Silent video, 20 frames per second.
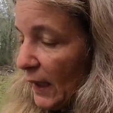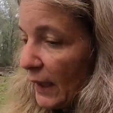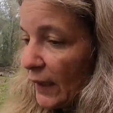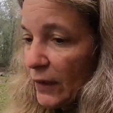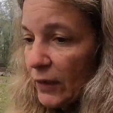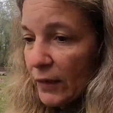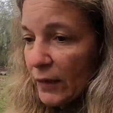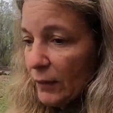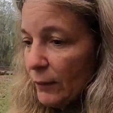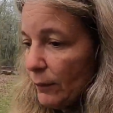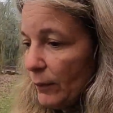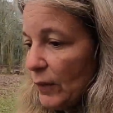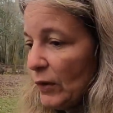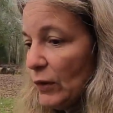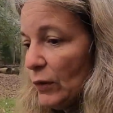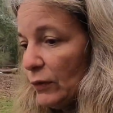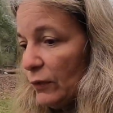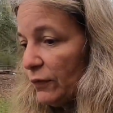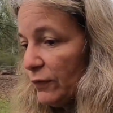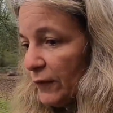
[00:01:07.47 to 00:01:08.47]
I couldn't
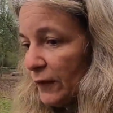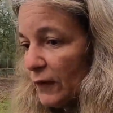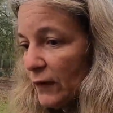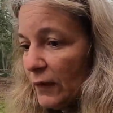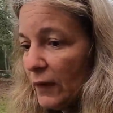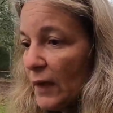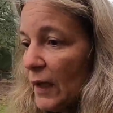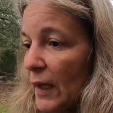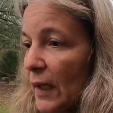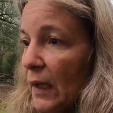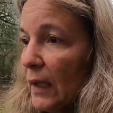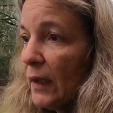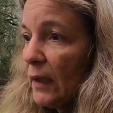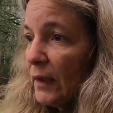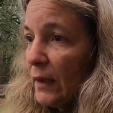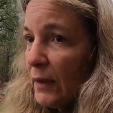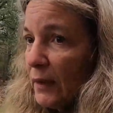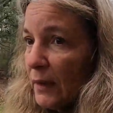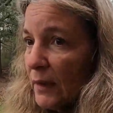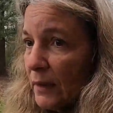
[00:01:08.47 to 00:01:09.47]
move for
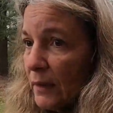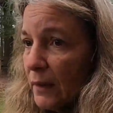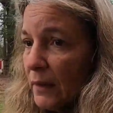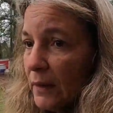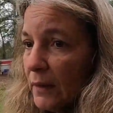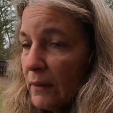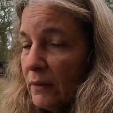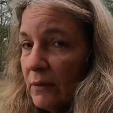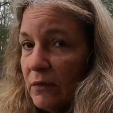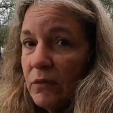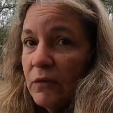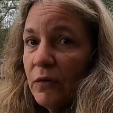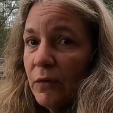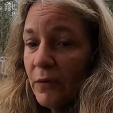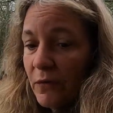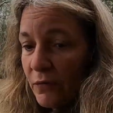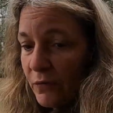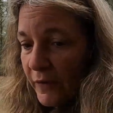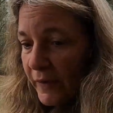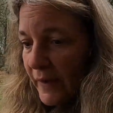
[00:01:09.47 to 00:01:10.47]
two
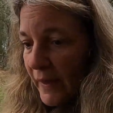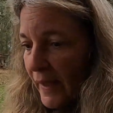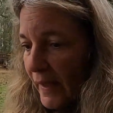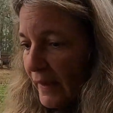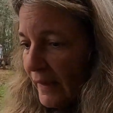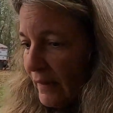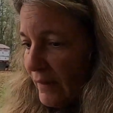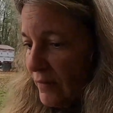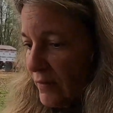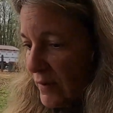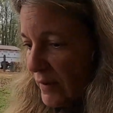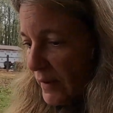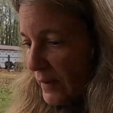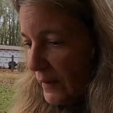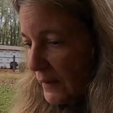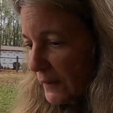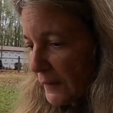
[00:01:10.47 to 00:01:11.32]
or three days.